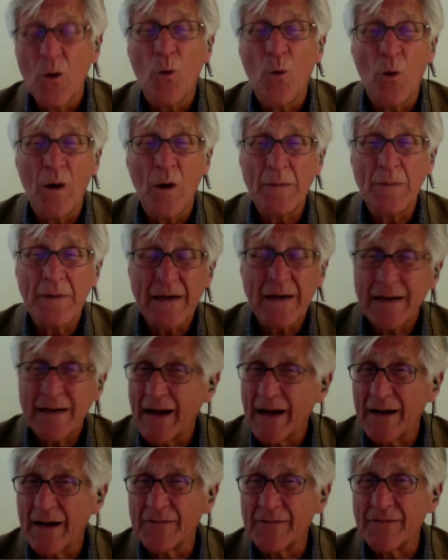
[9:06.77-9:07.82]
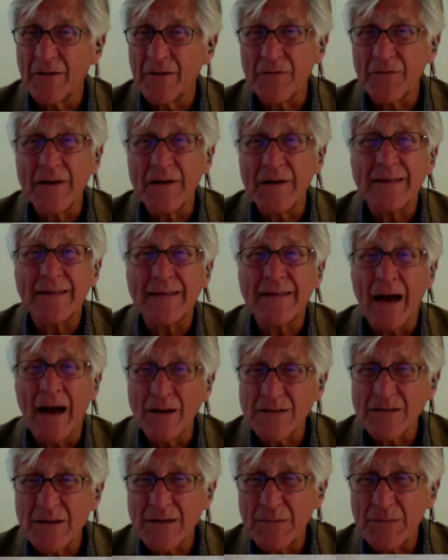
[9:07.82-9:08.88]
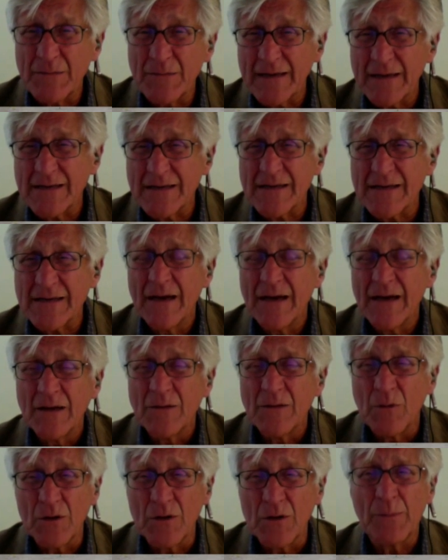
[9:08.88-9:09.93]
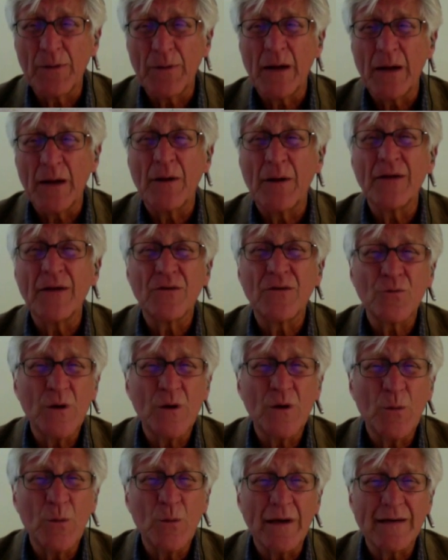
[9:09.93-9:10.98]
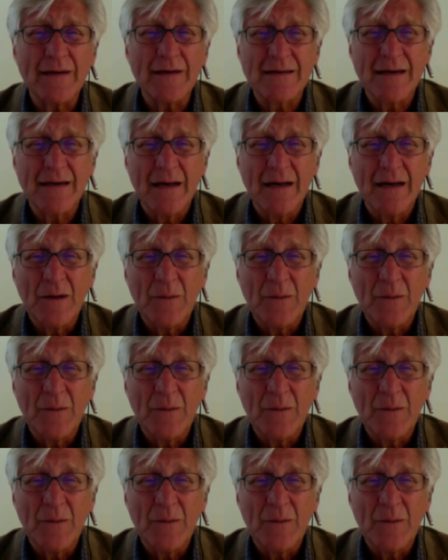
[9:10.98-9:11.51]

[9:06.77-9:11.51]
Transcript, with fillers: One minute out of every thousand minutes multiplied by three weeks